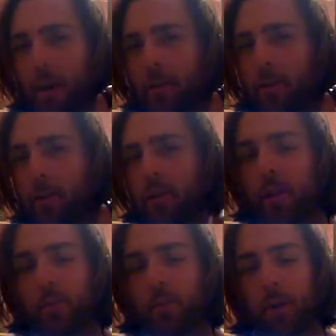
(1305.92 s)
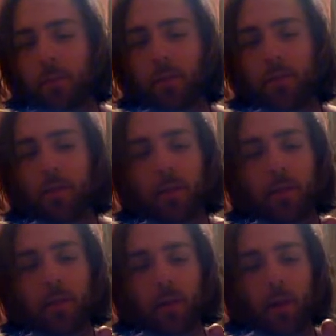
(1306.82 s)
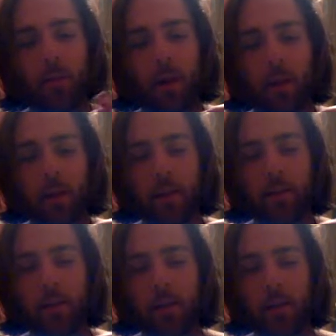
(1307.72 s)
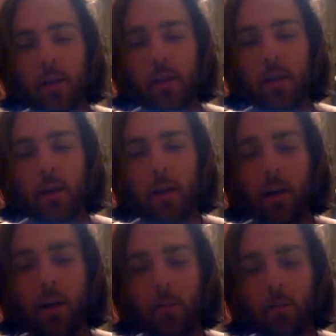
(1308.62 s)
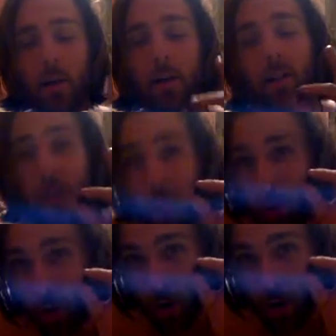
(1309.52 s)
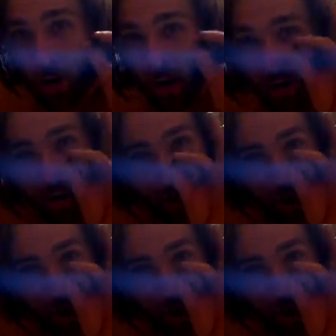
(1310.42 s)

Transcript: my favorite shape. Buckminster's is the cube octahedron. Um, mine is the core, the